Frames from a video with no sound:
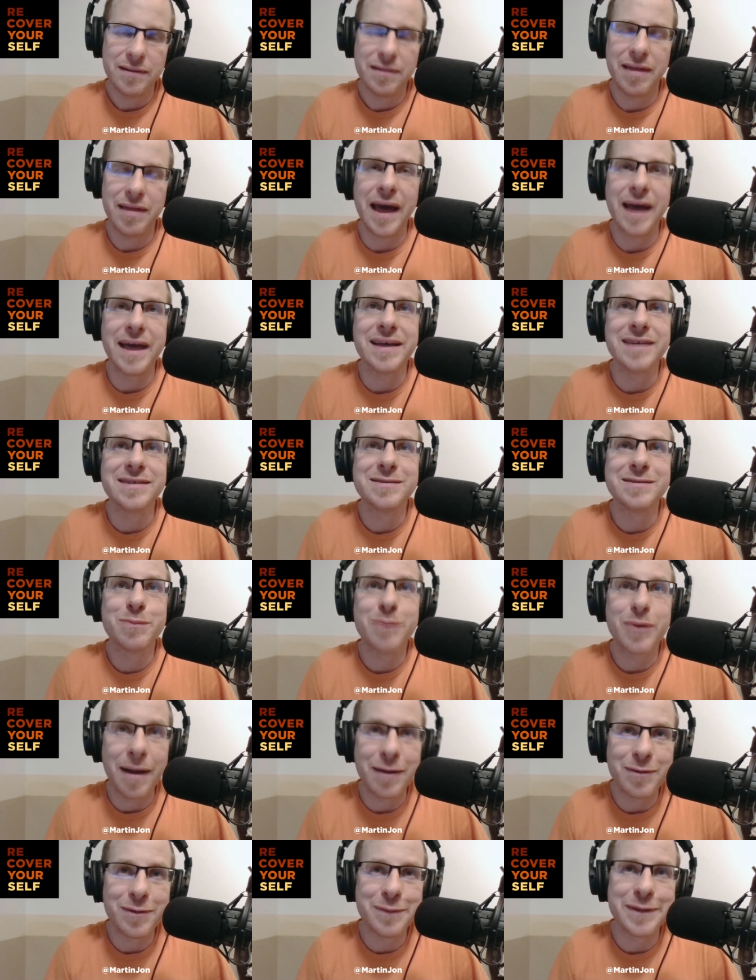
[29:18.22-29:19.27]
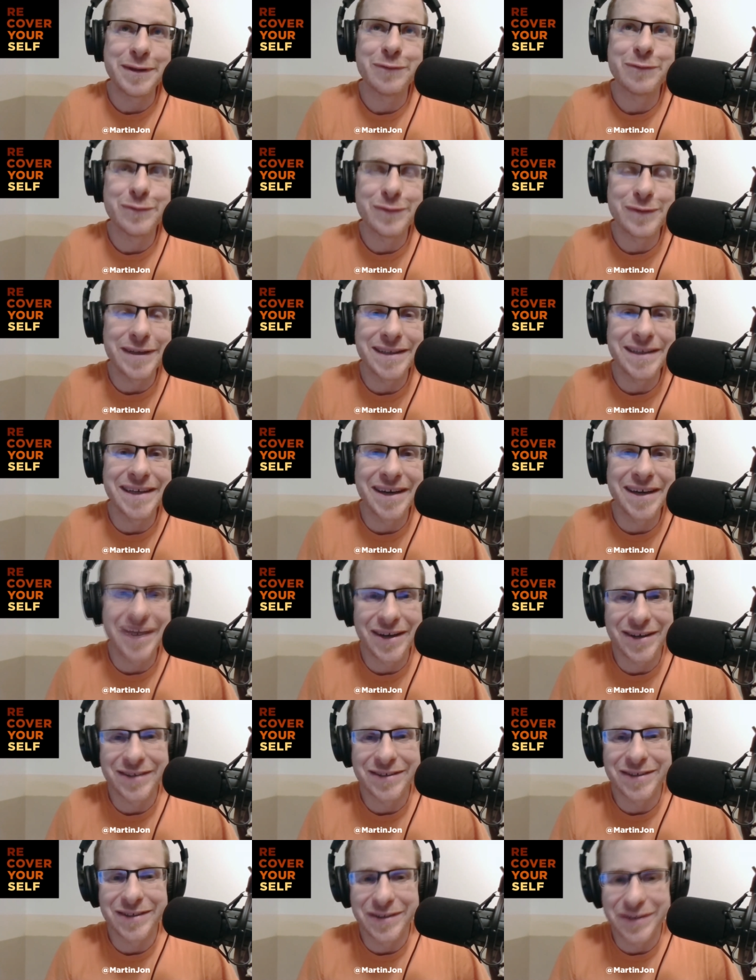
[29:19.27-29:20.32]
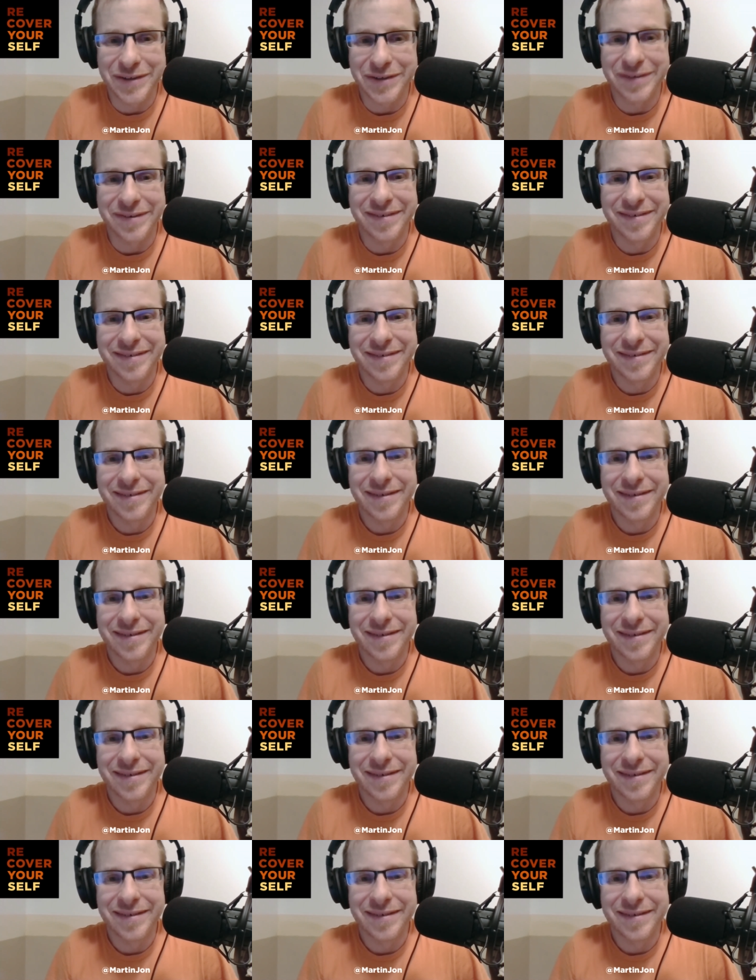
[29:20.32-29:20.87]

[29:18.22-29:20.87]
that is probably really hard to do.